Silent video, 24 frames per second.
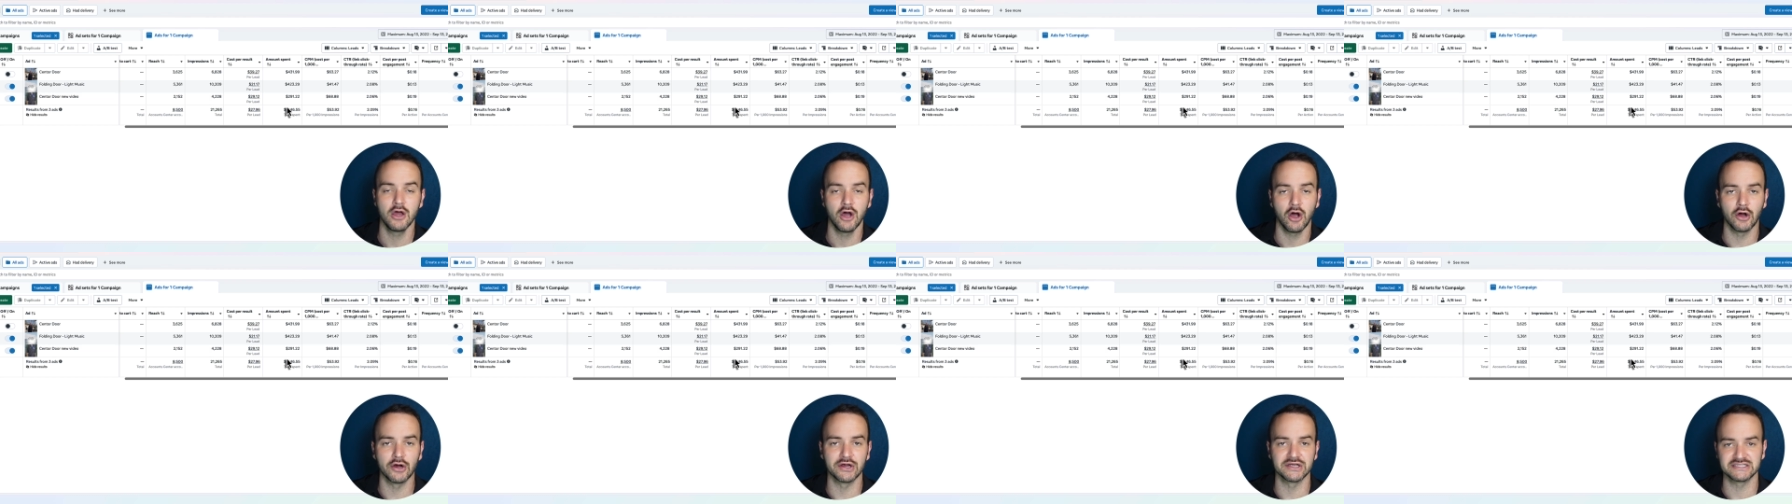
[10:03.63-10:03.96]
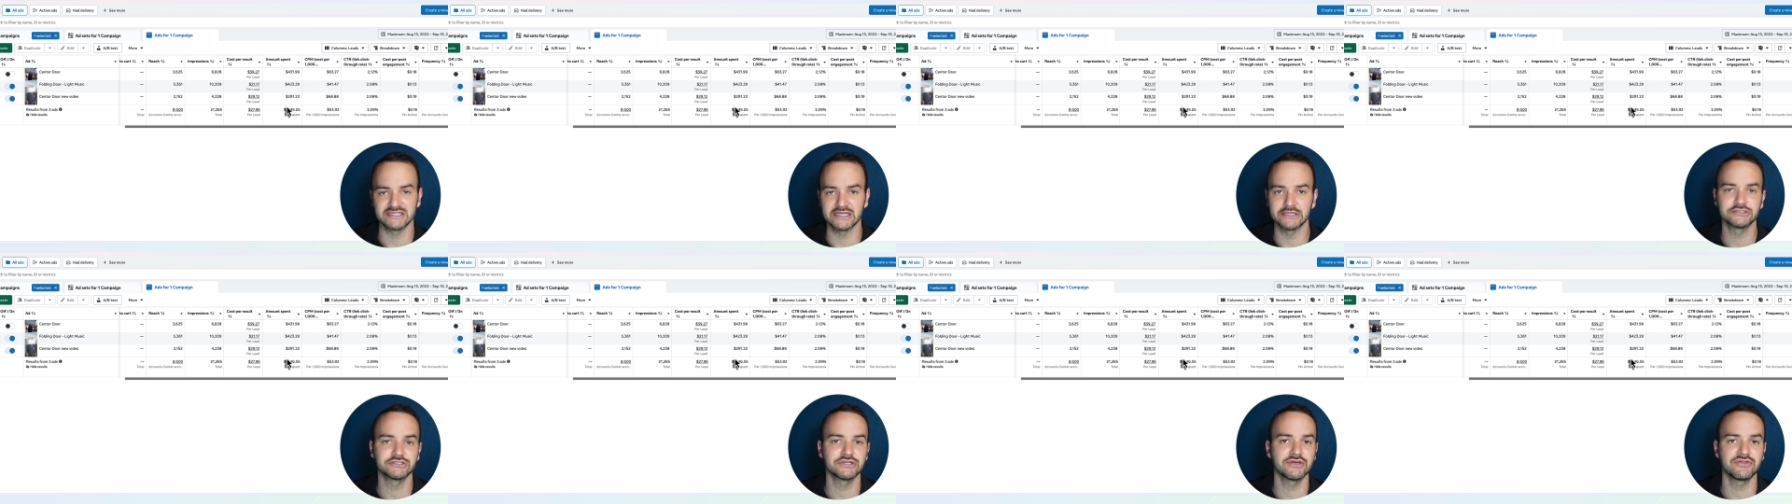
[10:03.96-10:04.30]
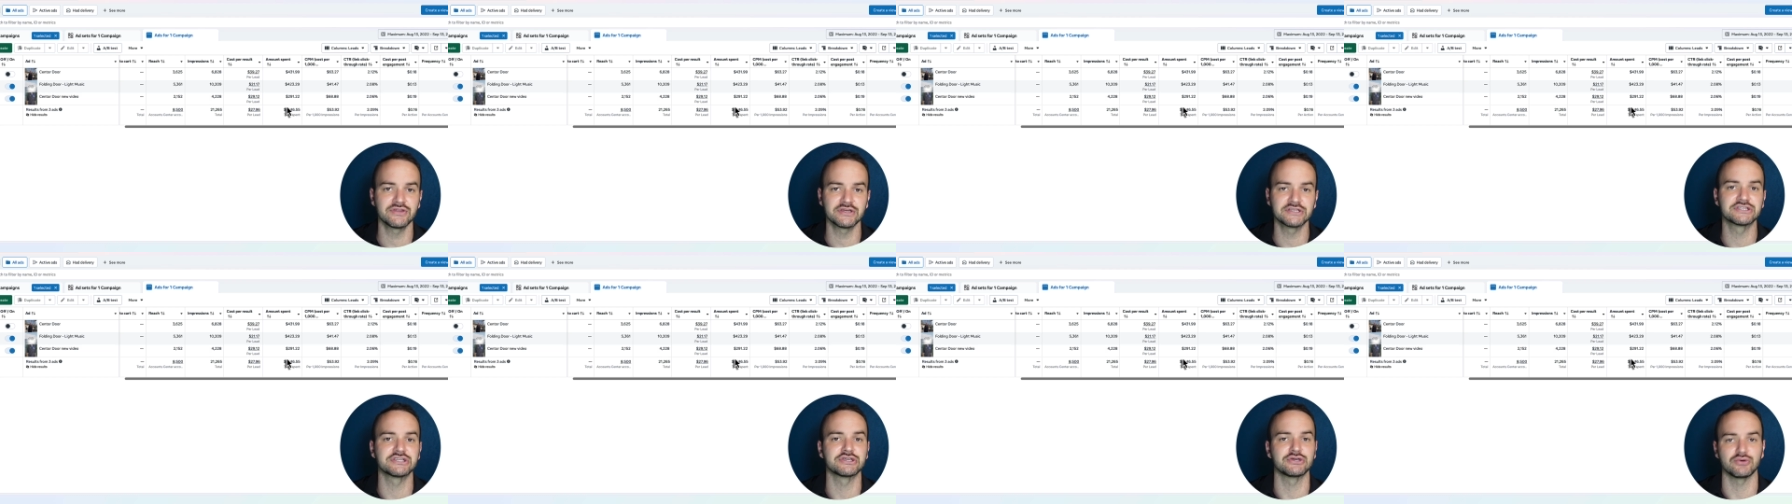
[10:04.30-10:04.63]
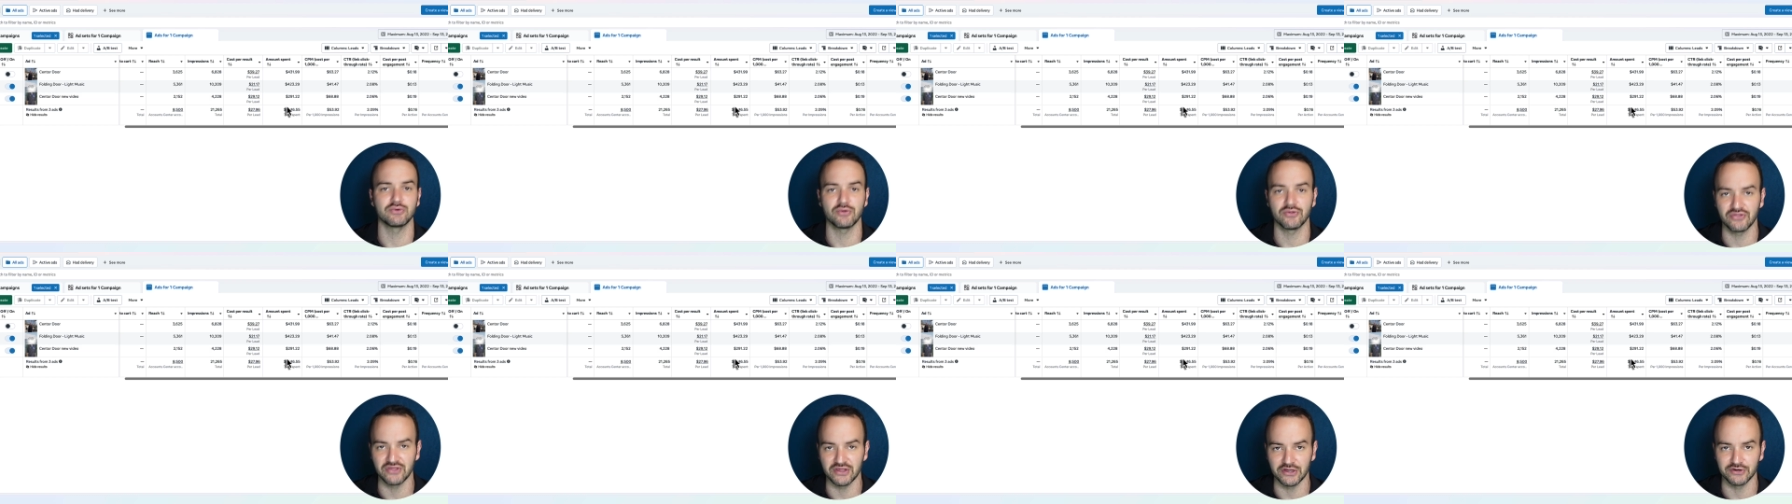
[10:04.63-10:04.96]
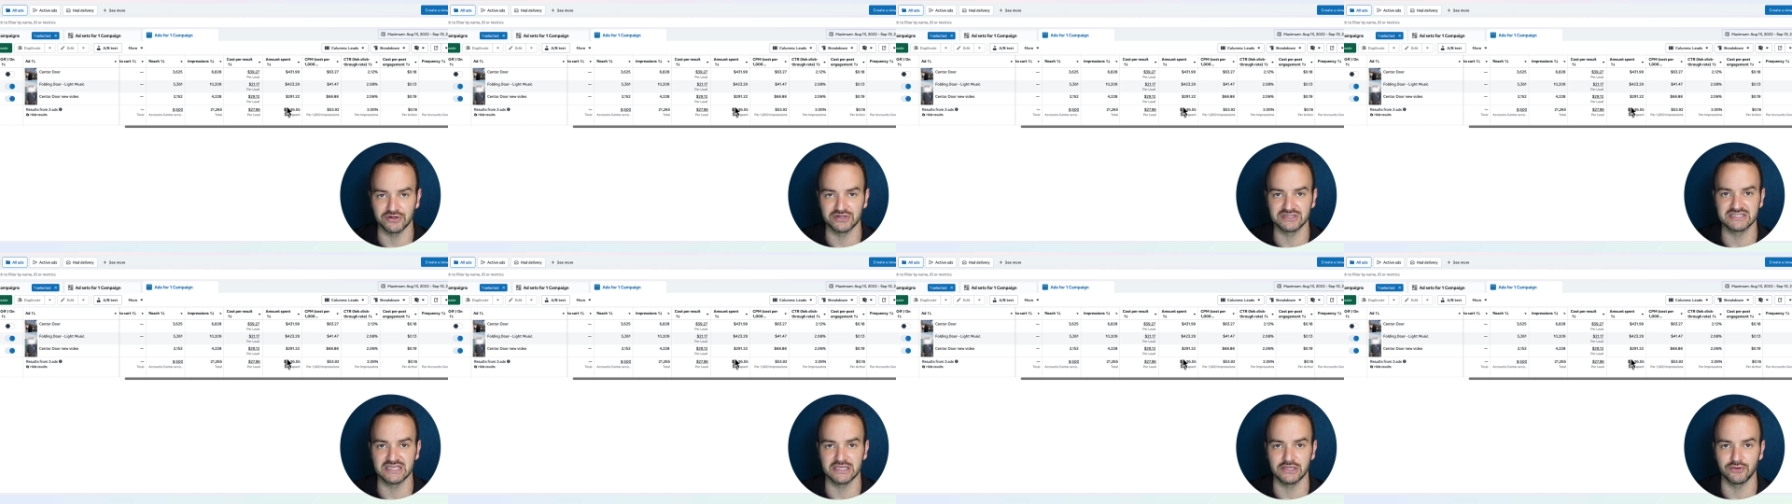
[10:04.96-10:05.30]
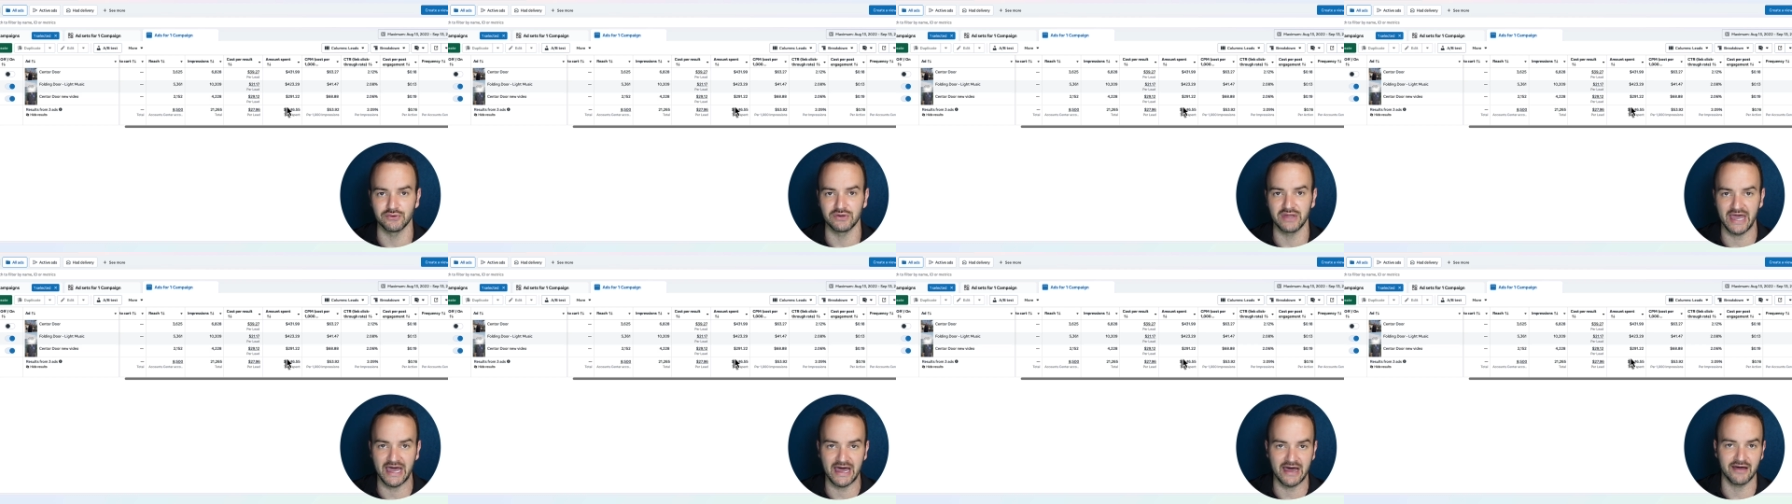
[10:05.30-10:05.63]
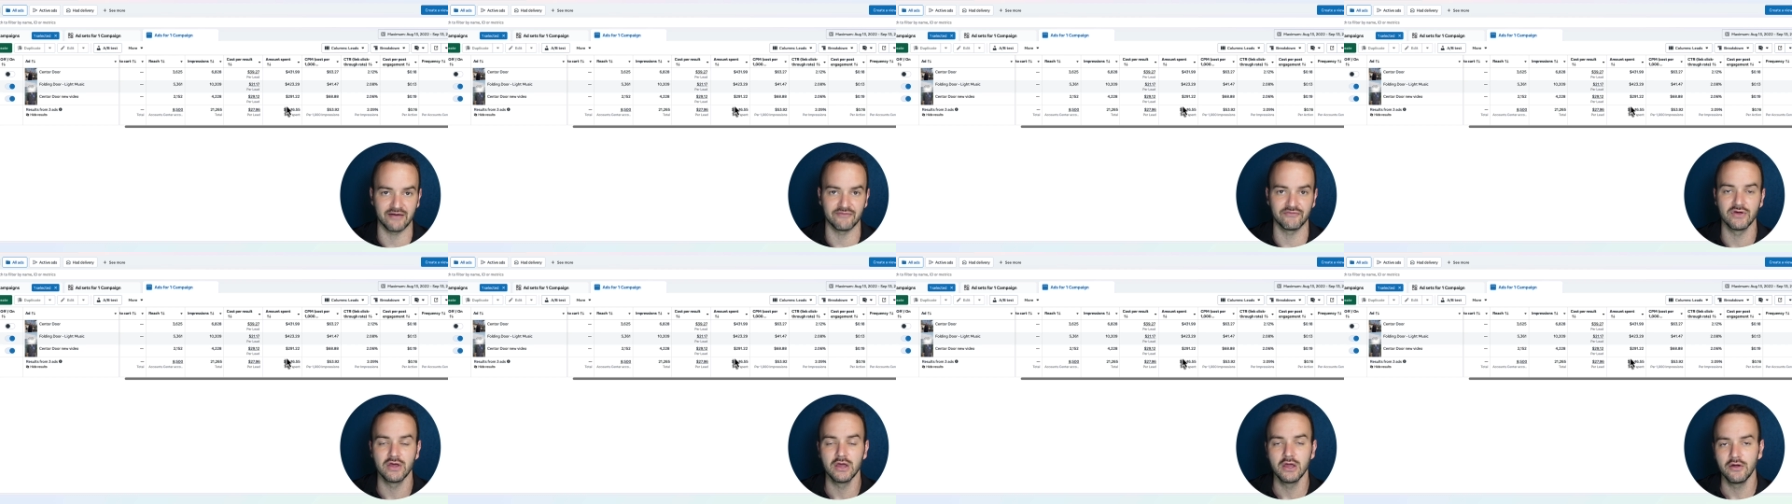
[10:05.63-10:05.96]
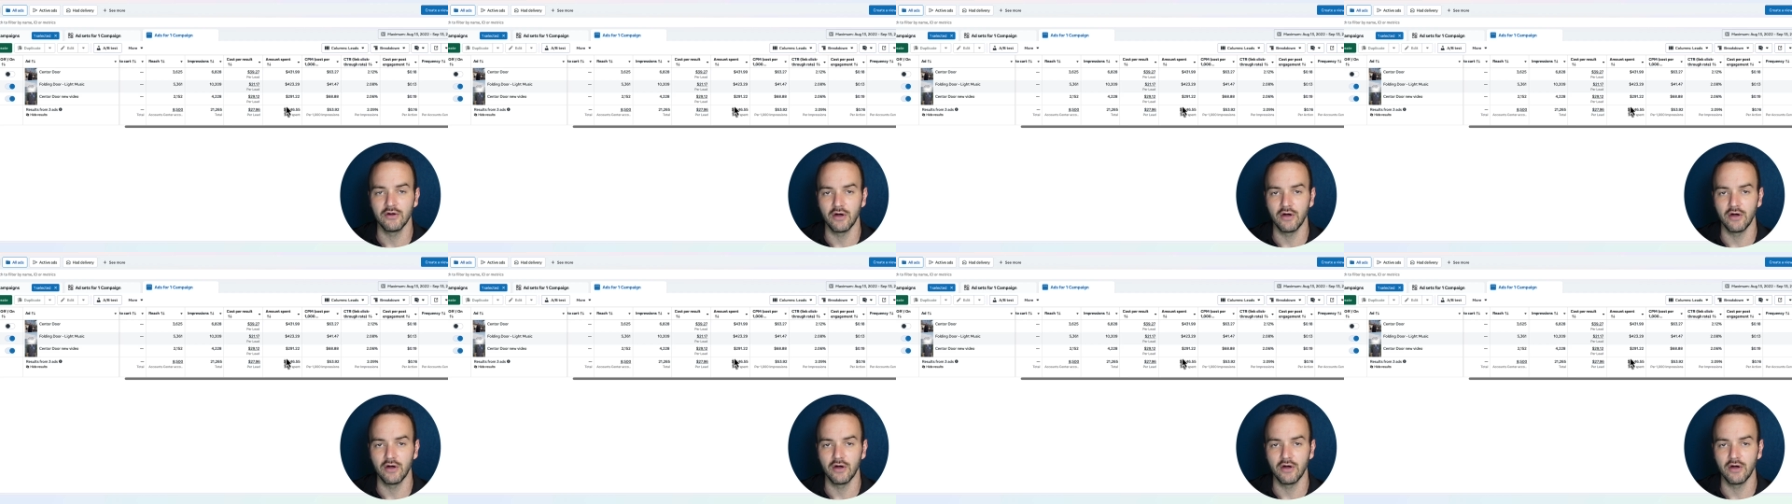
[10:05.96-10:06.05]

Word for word: are essentially the two theories that you'd have